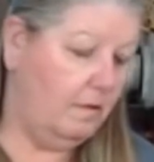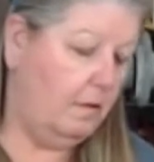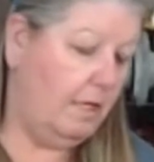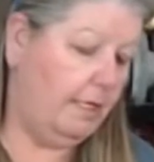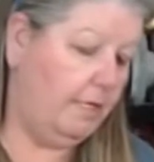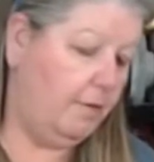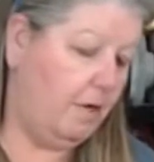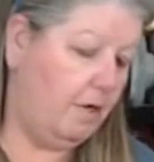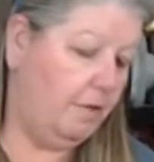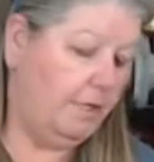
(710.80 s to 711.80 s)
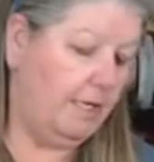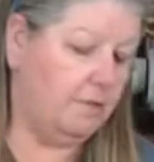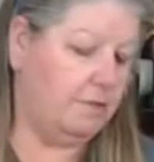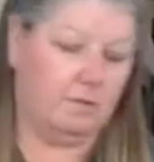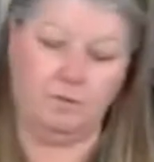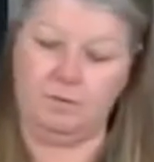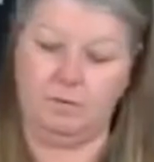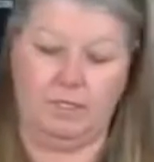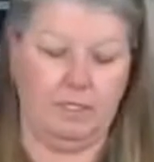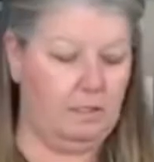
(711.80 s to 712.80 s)
Thank you all. You guys are so
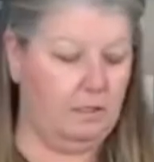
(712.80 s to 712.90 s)
sweet.